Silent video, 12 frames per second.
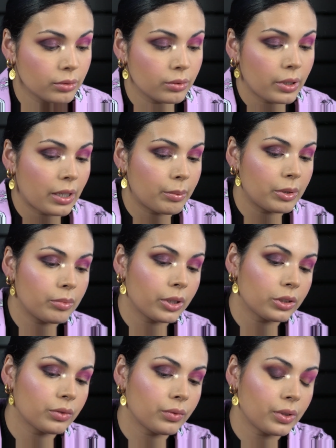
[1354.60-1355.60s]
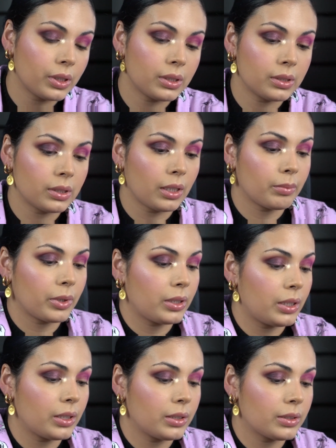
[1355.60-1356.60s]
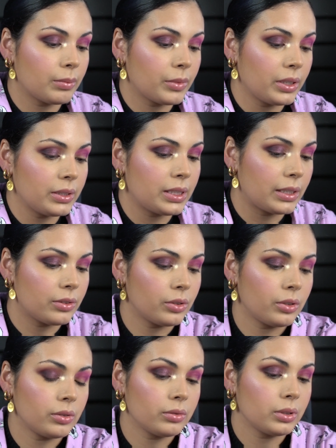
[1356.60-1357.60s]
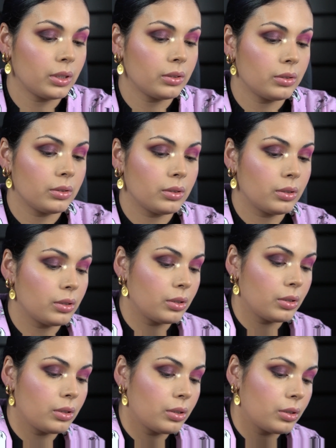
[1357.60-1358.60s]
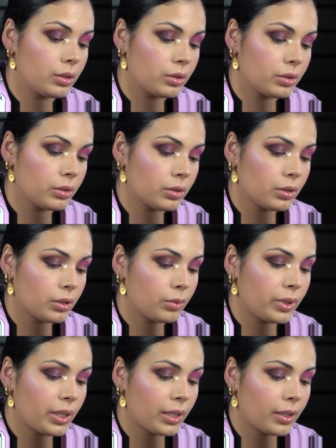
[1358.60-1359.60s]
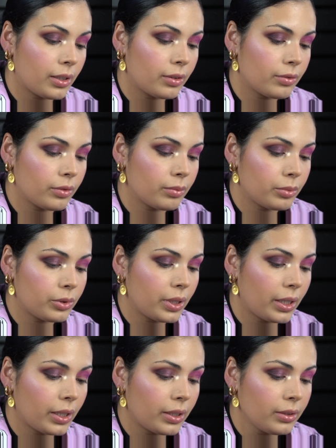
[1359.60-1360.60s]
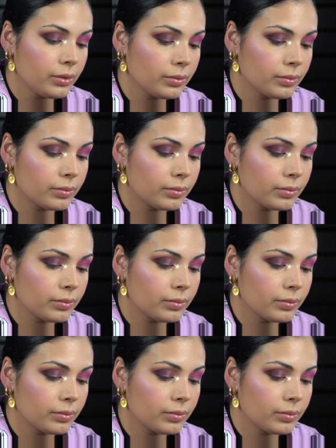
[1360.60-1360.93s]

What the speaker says: crappy brush for this step. I needed something denser. Hold on. So we have Bouquet,